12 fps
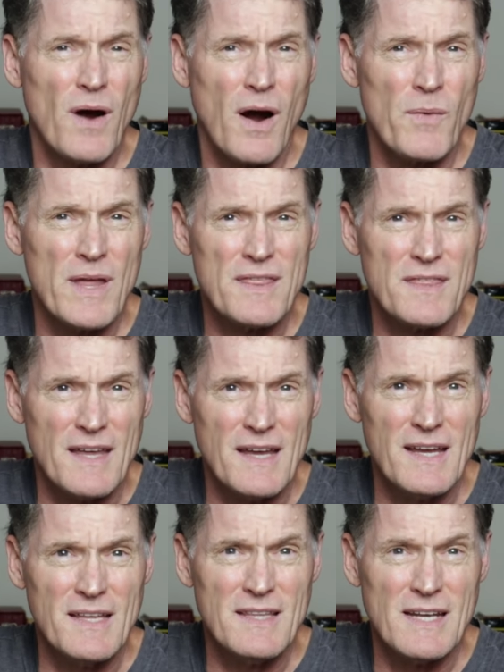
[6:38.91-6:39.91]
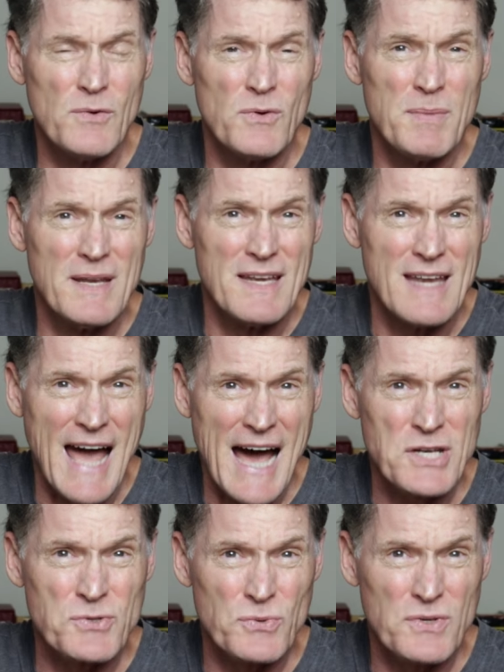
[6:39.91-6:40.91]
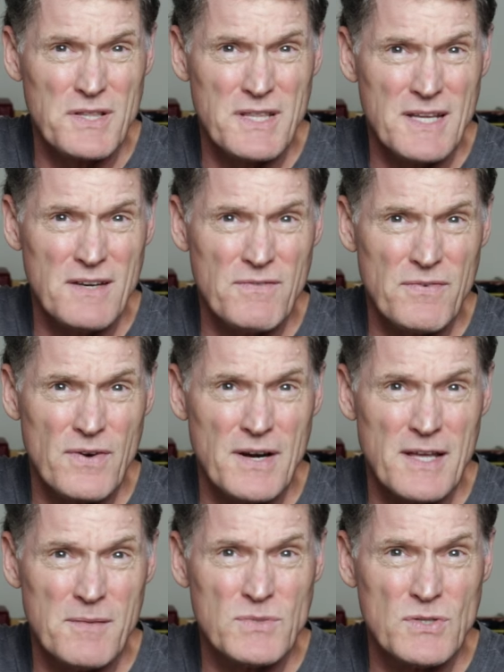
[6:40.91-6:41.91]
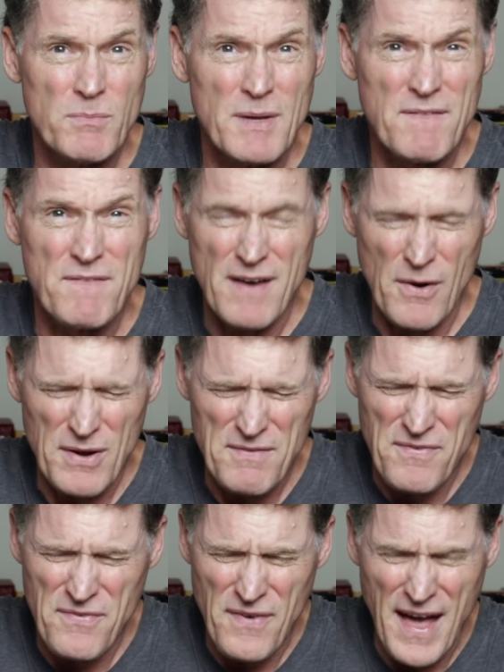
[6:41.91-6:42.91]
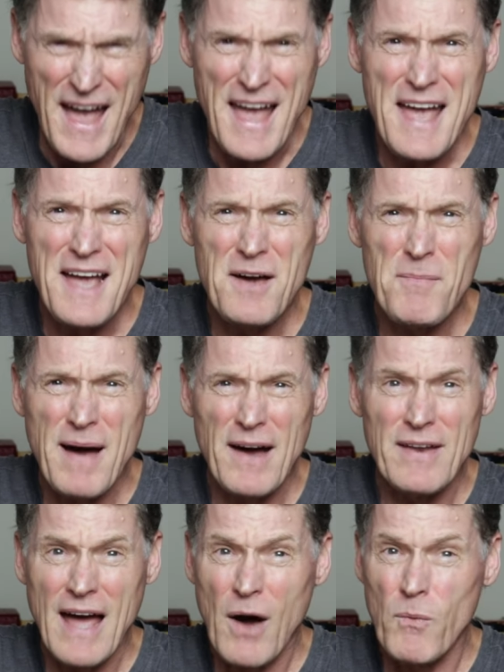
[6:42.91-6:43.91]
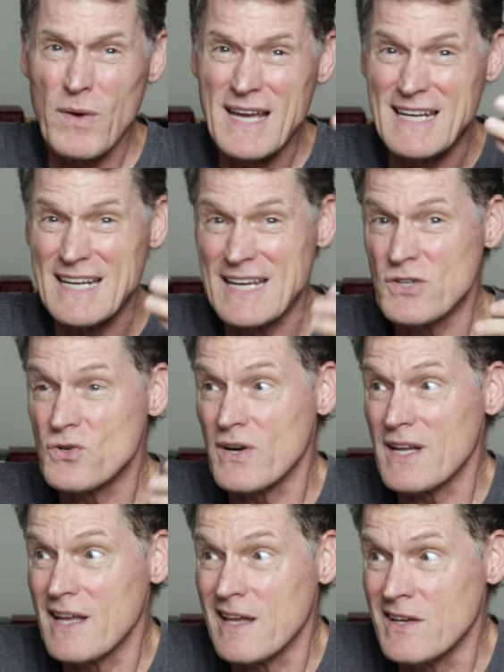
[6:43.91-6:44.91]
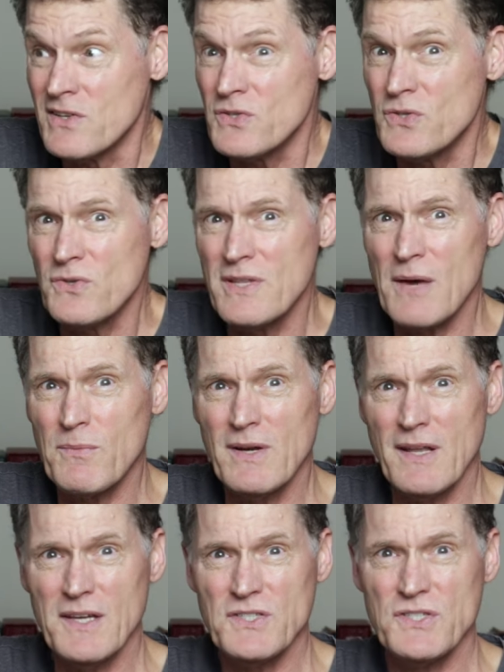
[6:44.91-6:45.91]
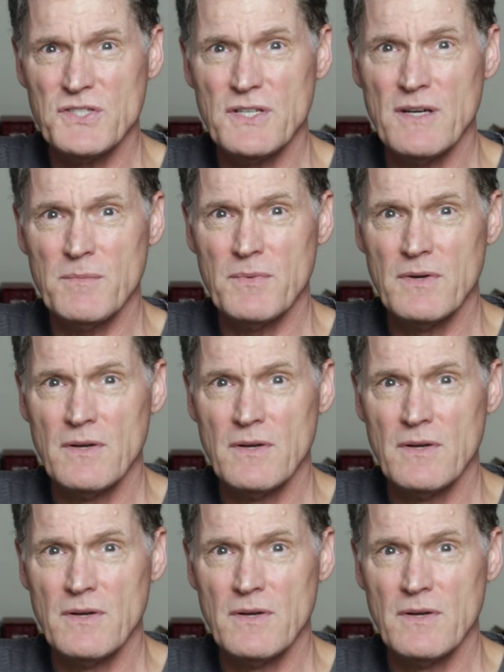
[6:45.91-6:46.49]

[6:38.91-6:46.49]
Are we thinking that it would be natural then for him to be very vague about how we can enter into that relationship?